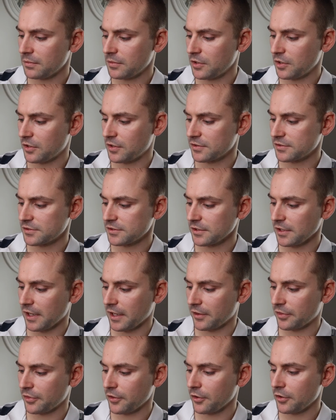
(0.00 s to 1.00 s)
you can
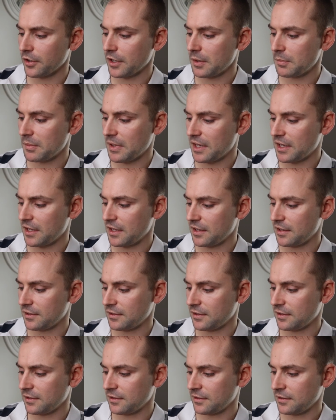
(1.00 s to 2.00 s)
select
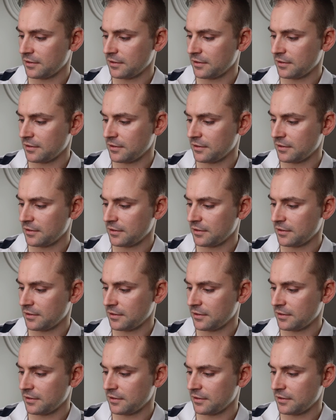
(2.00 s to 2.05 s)
30-minute.